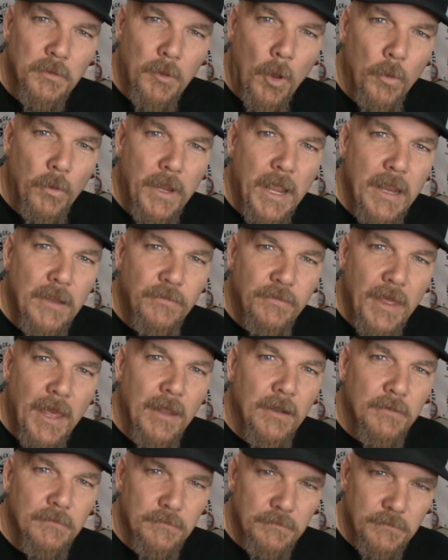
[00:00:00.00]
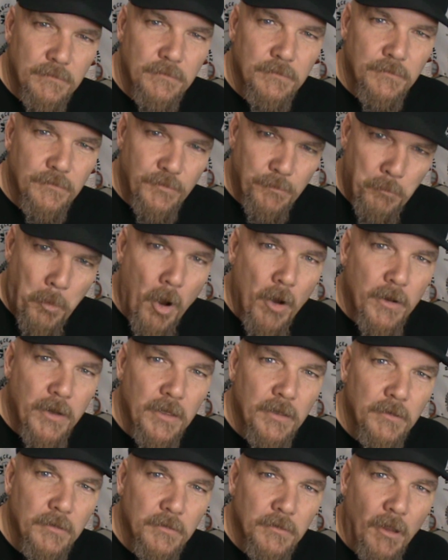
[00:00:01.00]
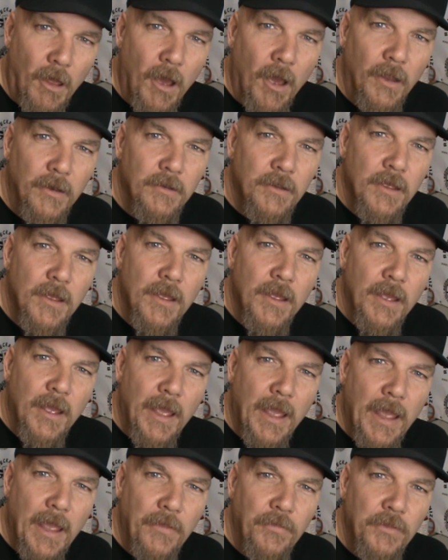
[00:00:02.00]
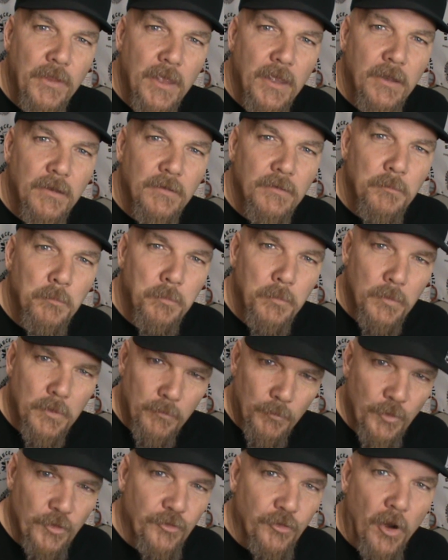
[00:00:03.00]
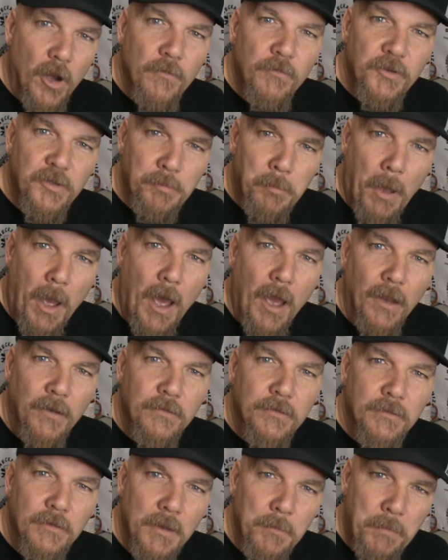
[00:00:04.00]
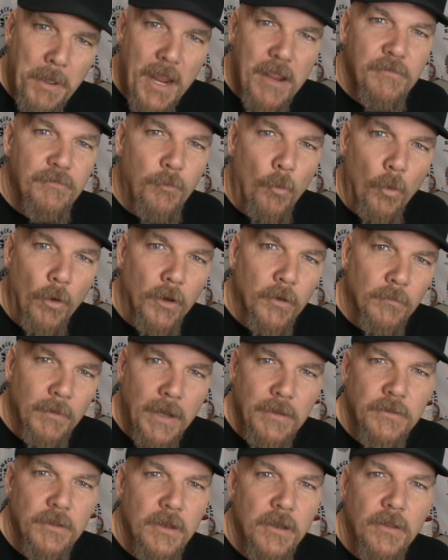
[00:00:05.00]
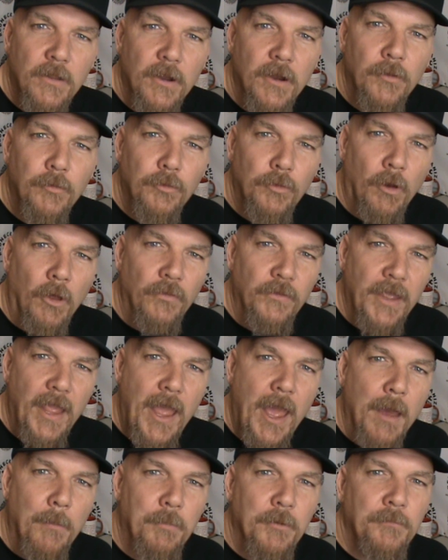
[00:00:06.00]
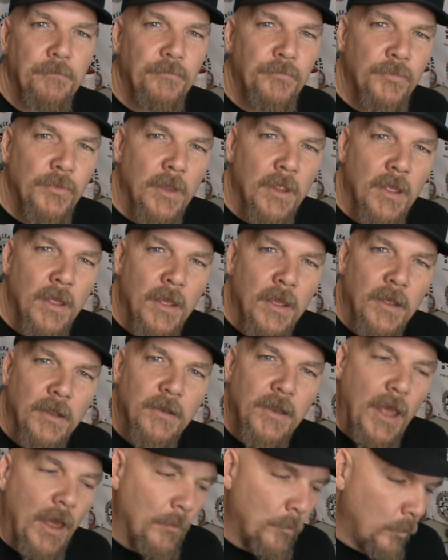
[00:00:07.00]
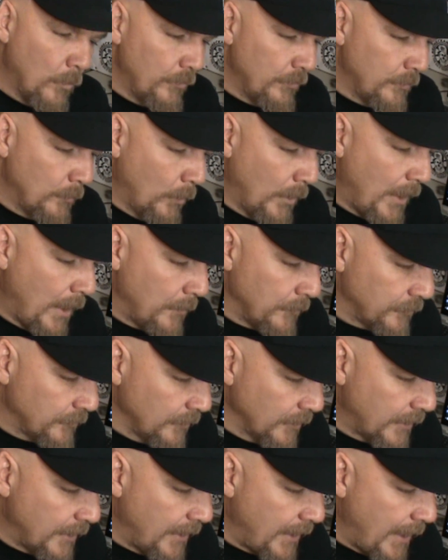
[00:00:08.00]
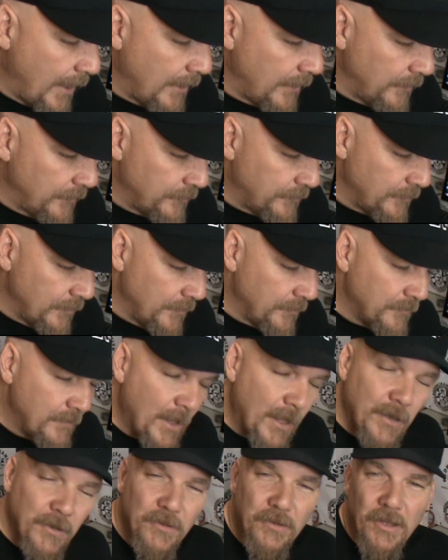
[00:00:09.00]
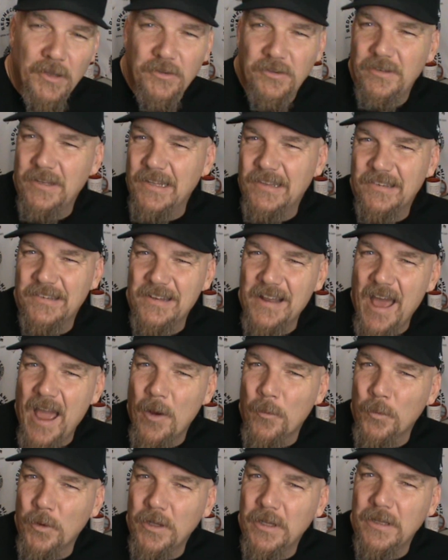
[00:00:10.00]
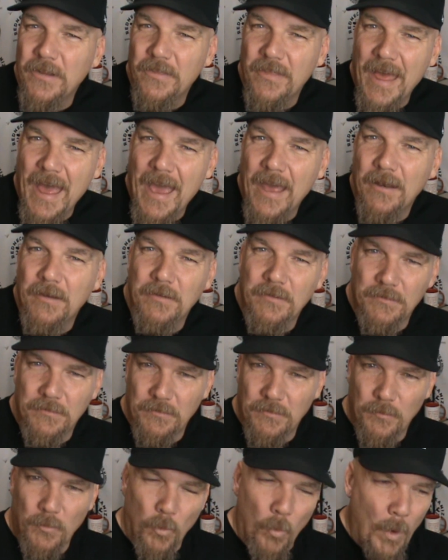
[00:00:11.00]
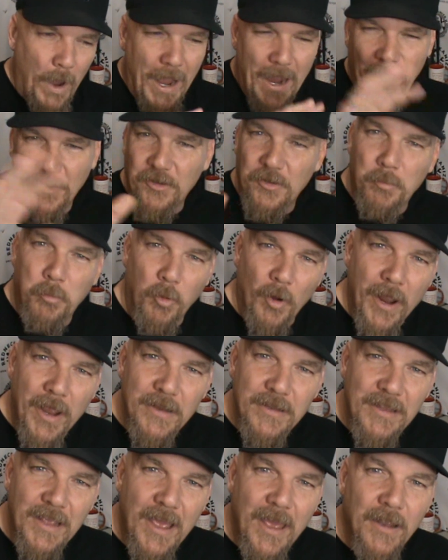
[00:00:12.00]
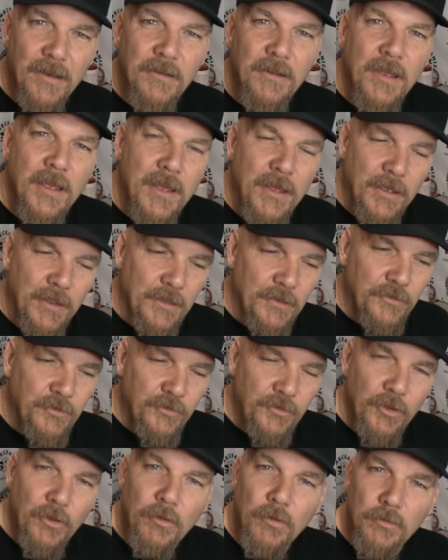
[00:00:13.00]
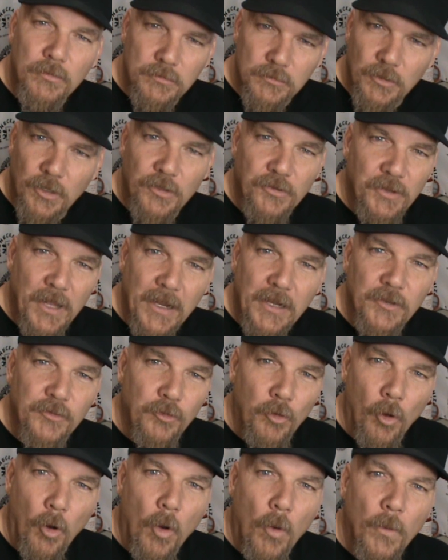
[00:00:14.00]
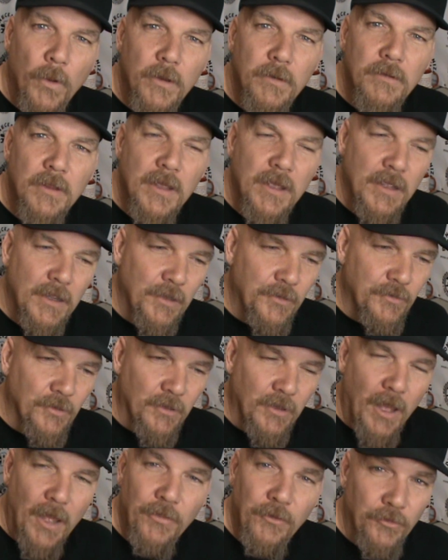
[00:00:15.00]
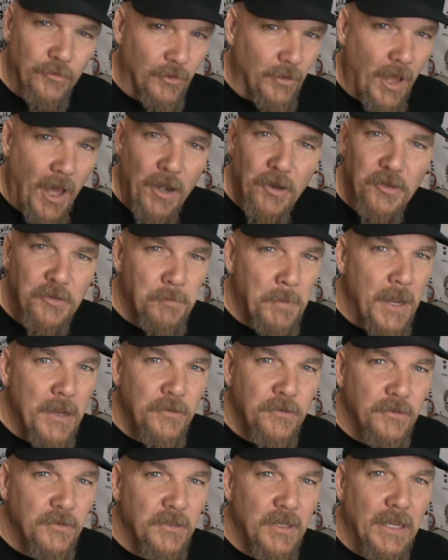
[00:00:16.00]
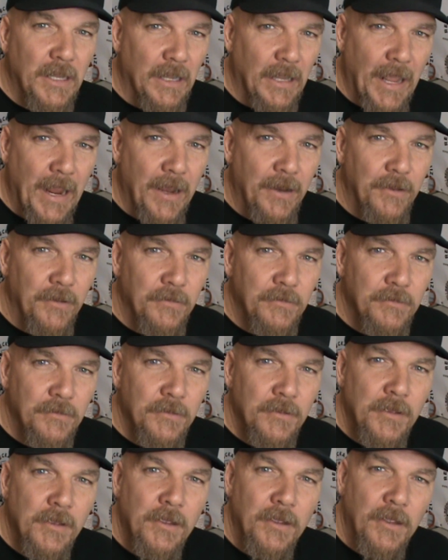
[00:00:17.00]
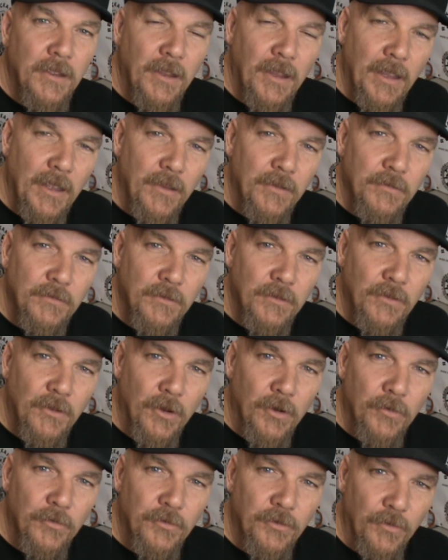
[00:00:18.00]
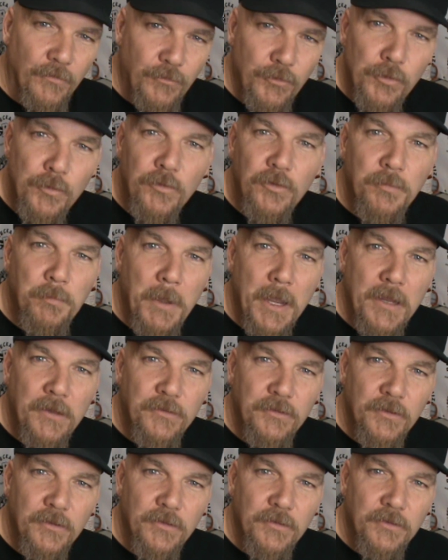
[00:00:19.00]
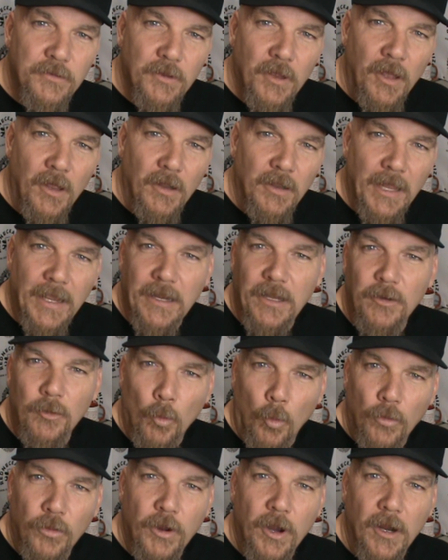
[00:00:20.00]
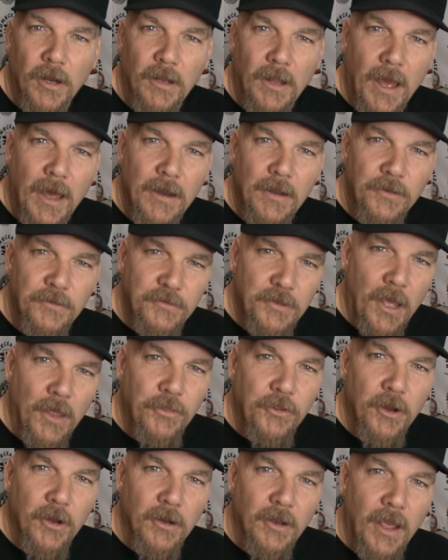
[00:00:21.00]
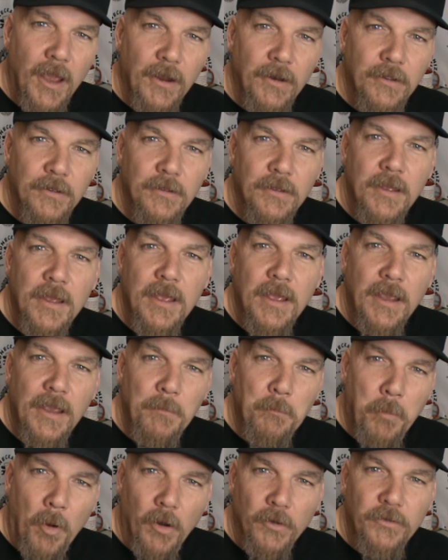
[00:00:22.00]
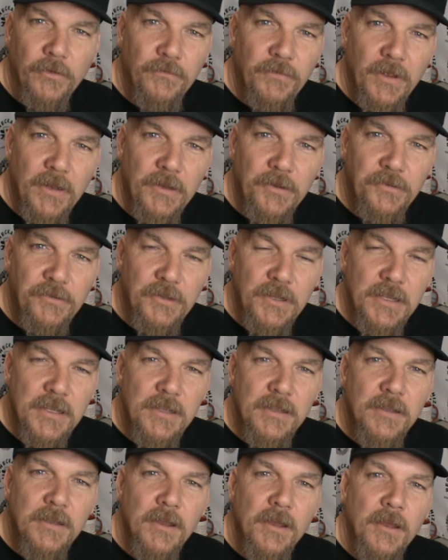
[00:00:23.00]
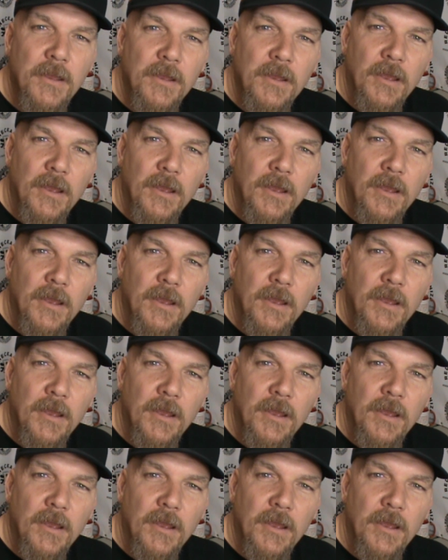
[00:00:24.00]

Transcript: locate that parking lot, and then reserve a spot and pay for it right then and there on the app. Now, what I was looking at is that it's not really that widespread yet. It still looks like it's growing. There's a lot of spaces in Atlanta, and there's a few spaces like in North Carolina and South Carolina and parts of Tennessee,